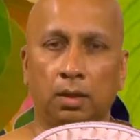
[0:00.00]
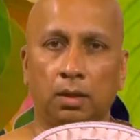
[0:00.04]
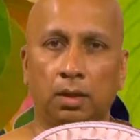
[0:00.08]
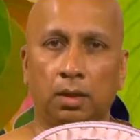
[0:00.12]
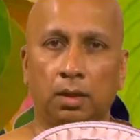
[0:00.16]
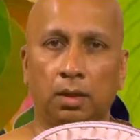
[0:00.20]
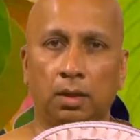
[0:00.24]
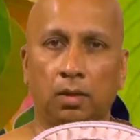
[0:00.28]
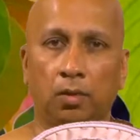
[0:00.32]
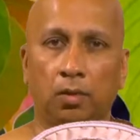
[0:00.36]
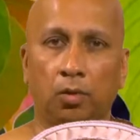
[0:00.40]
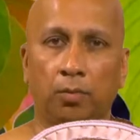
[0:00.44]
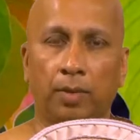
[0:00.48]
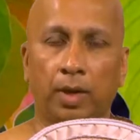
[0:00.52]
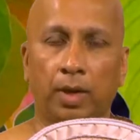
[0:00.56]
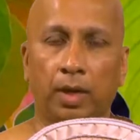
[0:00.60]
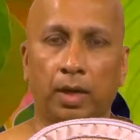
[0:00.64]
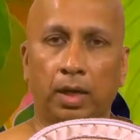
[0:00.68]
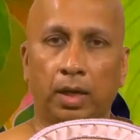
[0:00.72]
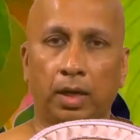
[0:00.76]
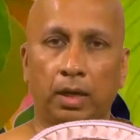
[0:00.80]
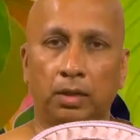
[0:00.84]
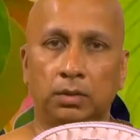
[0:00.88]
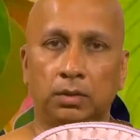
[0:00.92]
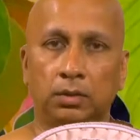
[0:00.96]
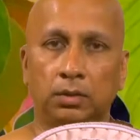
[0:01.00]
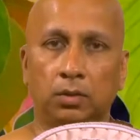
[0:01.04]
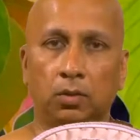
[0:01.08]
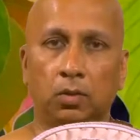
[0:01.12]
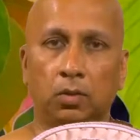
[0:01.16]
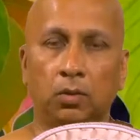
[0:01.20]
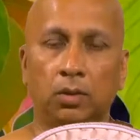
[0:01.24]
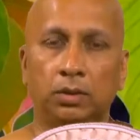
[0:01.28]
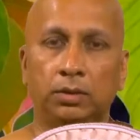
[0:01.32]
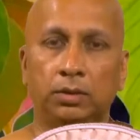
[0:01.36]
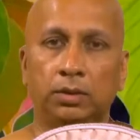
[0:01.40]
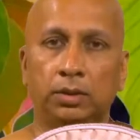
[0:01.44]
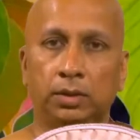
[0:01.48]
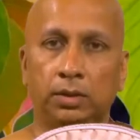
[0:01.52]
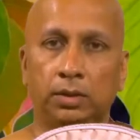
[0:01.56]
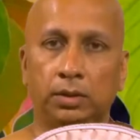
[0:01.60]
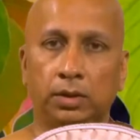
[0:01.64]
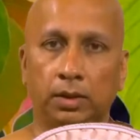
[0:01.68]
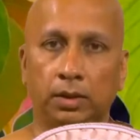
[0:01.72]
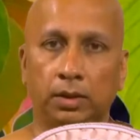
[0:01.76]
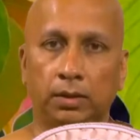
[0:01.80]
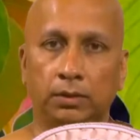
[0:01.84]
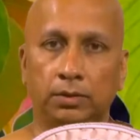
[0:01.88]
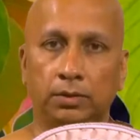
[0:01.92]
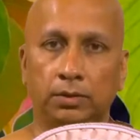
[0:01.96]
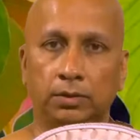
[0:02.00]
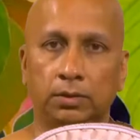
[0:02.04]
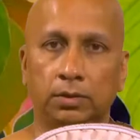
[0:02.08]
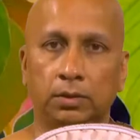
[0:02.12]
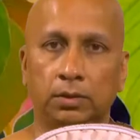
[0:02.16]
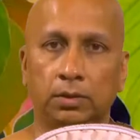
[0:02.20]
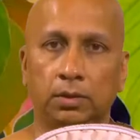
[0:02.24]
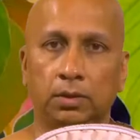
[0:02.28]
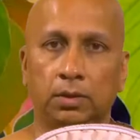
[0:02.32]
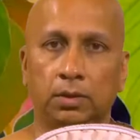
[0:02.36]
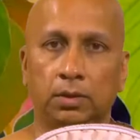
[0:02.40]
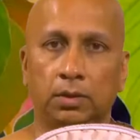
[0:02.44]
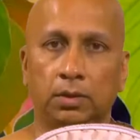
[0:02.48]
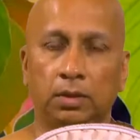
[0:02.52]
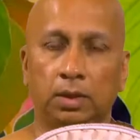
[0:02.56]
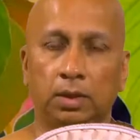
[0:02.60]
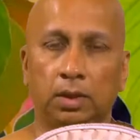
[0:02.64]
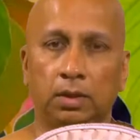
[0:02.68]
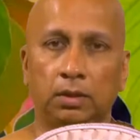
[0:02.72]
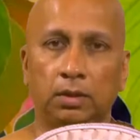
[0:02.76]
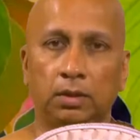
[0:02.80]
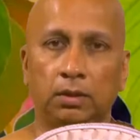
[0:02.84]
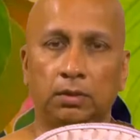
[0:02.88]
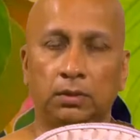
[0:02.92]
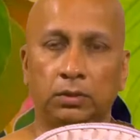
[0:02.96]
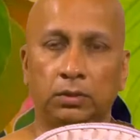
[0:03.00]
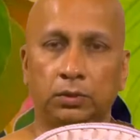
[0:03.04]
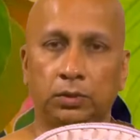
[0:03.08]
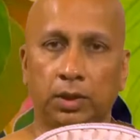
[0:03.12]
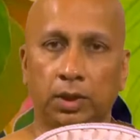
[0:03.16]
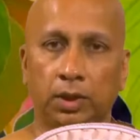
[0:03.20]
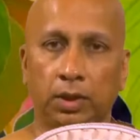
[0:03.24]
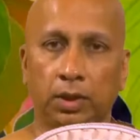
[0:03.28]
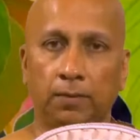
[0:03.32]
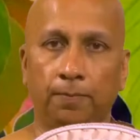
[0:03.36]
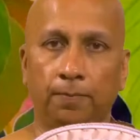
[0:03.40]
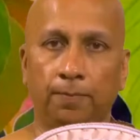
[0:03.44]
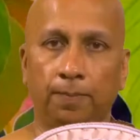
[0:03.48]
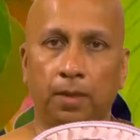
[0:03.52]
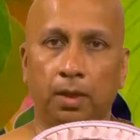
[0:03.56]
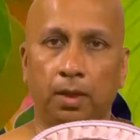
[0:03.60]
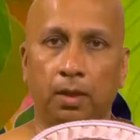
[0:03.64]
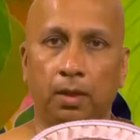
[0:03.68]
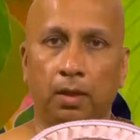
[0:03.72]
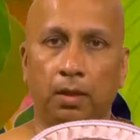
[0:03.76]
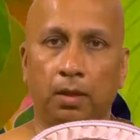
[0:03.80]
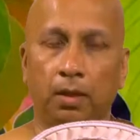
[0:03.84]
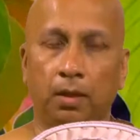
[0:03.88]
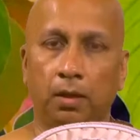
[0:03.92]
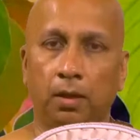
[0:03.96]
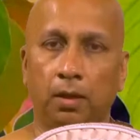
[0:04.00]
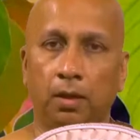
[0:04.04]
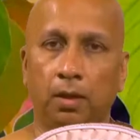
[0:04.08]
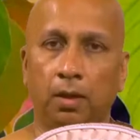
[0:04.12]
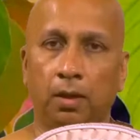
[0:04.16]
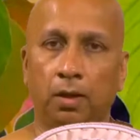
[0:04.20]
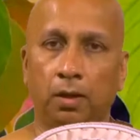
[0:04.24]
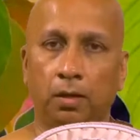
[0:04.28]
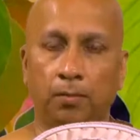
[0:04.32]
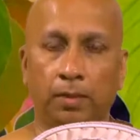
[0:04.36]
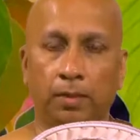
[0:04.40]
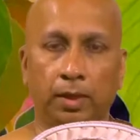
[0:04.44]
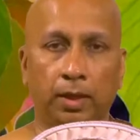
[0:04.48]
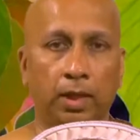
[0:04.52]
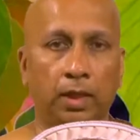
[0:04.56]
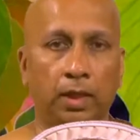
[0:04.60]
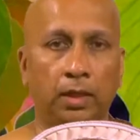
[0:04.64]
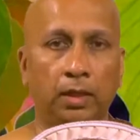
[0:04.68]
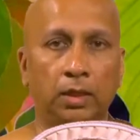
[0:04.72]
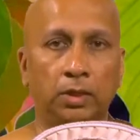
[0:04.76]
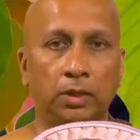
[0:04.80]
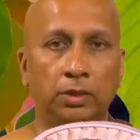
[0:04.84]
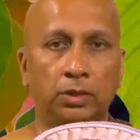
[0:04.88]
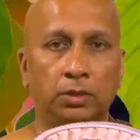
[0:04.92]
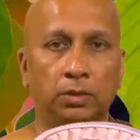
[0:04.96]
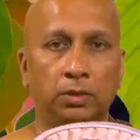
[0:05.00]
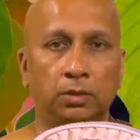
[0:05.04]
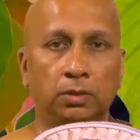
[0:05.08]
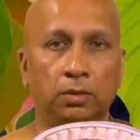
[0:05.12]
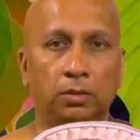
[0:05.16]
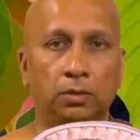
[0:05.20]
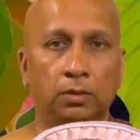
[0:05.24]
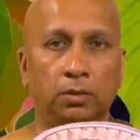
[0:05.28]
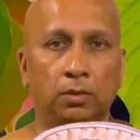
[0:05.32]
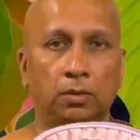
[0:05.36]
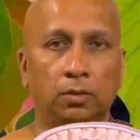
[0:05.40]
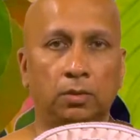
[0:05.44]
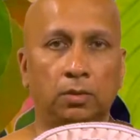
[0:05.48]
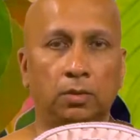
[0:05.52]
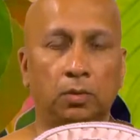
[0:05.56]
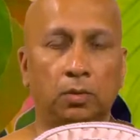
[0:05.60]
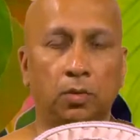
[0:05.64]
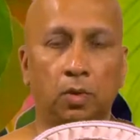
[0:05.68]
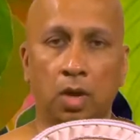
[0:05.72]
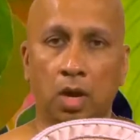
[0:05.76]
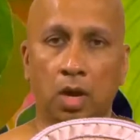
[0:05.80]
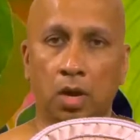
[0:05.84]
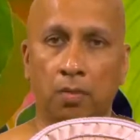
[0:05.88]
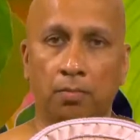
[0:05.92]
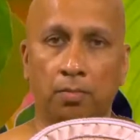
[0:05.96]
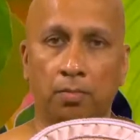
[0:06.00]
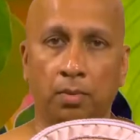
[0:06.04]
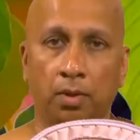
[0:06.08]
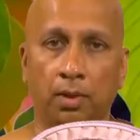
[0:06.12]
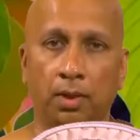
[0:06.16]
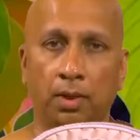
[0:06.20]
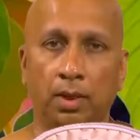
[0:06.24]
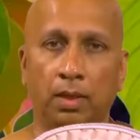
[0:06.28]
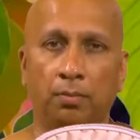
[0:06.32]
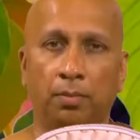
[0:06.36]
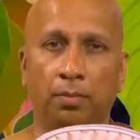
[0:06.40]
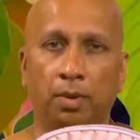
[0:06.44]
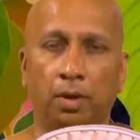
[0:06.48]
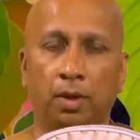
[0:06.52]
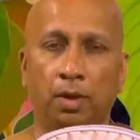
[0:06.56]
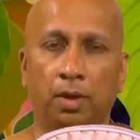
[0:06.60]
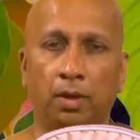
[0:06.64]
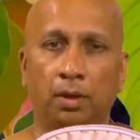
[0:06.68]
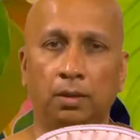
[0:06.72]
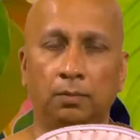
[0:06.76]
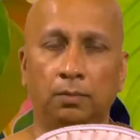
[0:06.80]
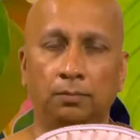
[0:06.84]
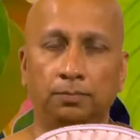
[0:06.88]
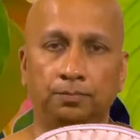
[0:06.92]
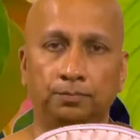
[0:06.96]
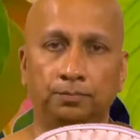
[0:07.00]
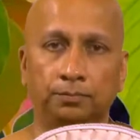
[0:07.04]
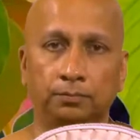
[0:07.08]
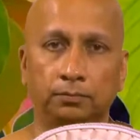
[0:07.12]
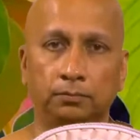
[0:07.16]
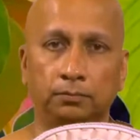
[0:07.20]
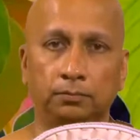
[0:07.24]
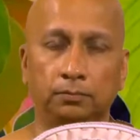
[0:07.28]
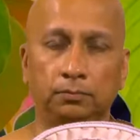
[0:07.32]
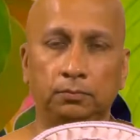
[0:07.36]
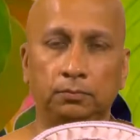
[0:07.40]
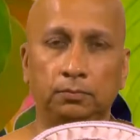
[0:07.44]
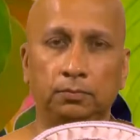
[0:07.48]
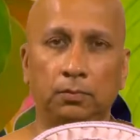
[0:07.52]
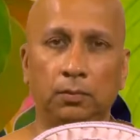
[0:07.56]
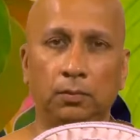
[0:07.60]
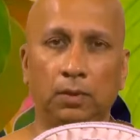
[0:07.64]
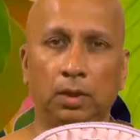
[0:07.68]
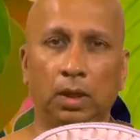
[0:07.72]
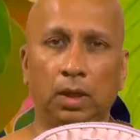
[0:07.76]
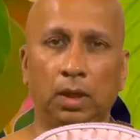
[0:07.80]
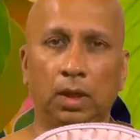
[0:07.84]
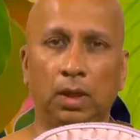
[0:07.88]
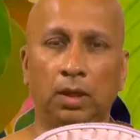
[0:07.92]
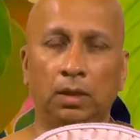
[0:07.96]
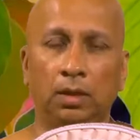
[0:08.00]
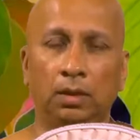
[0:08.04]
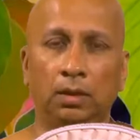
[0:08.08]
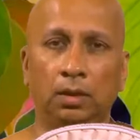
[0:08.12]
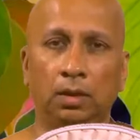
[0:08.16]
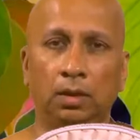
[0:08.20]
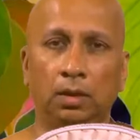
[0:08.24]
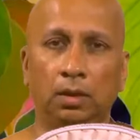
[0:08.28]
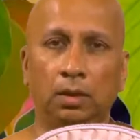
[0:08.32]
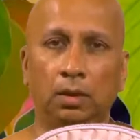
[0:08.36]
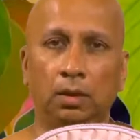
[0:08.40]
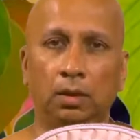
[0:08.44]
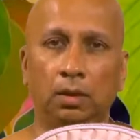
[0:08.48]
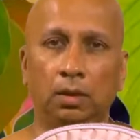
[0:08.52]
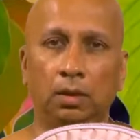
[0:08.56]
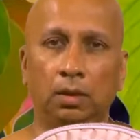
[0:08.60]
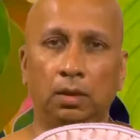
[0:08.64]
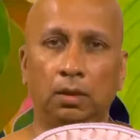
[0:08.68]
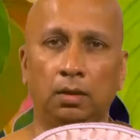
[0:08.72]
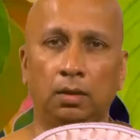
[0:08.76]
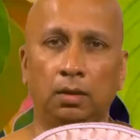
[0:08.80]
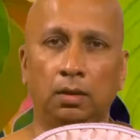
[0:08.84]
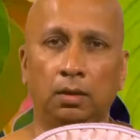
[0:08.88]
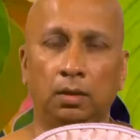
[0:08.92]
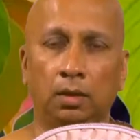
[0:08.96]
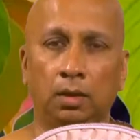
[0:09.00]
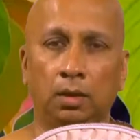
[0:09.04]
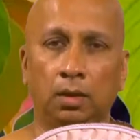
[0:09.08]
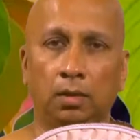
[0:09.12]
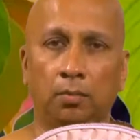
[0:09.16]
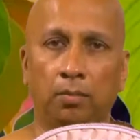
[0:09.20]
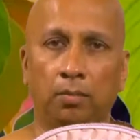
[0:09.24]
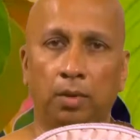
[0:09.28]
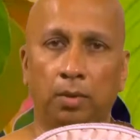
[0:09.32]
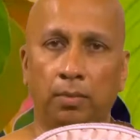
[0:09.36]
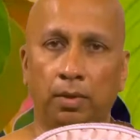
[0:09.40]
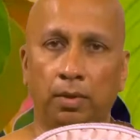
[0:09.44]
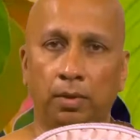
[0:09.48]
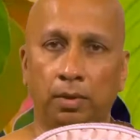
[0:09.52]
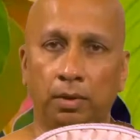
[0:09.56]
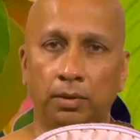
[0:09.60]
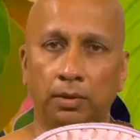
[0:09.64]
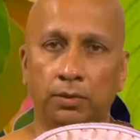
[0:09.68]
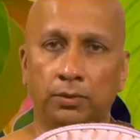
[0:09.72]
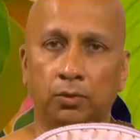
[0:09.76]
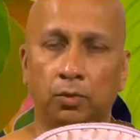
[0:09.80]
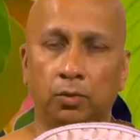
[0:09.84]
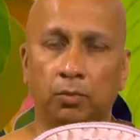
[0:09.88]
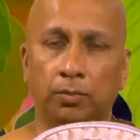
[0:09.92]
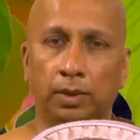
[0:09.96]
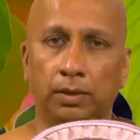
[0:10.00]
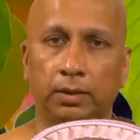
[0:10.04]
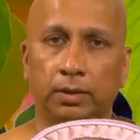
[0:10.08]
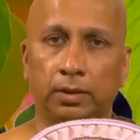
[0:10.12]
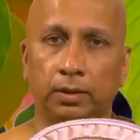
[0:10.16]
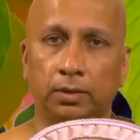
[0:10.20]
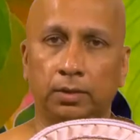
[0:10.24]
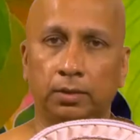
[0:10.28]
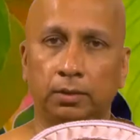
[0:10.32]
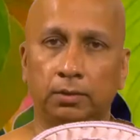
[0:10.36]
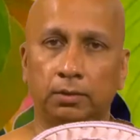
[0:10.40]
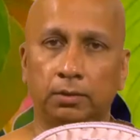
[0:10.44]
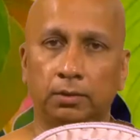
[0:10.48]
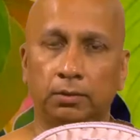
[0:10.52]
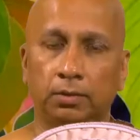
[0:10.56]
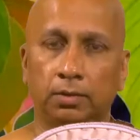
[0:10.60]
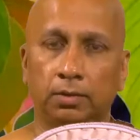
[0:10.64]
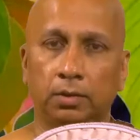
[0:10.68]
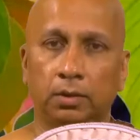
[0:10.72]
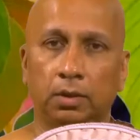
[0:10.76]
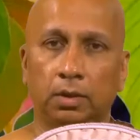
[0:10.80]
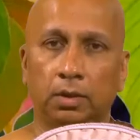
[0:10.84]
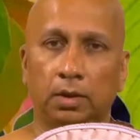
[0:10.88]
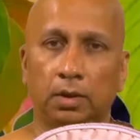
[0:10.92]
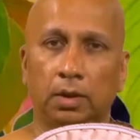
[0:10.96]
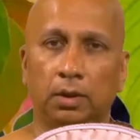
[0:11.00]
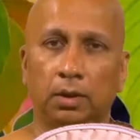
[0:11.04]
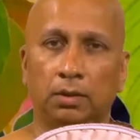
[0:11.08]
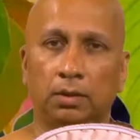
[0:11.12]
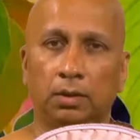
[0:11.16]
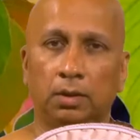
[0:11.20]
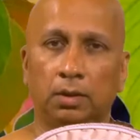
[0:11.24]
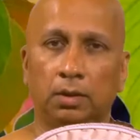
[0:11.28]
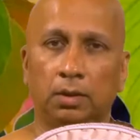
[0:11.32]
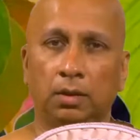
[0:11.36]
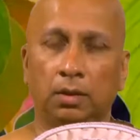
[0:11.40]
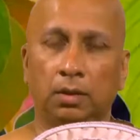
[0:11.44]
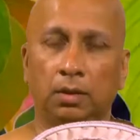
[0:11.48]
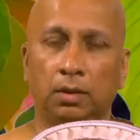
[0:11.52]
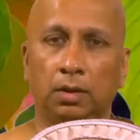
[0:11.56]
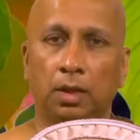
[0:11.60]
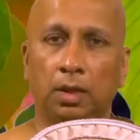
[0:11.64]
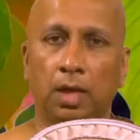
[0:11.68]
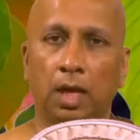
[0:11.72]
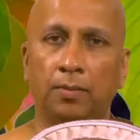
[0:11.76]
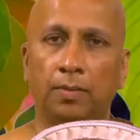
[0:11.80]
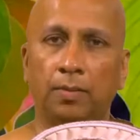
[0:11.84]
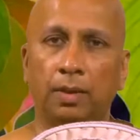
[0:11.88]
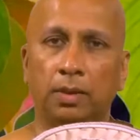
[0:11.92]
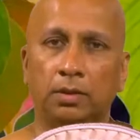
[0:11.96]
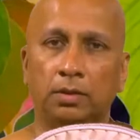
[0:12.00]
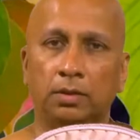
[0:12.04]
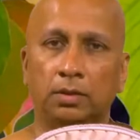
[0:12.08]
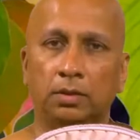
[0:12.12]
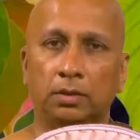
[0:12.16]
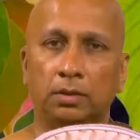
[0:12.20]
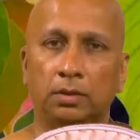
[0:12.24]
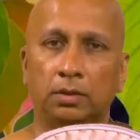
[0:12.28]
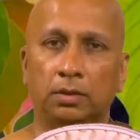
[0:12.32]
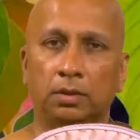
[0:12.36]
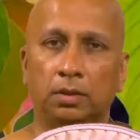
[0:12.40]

in our baggage only three things. That is to say, karmic energy, or kamma in Pali, and then memories or matakas, and then habits.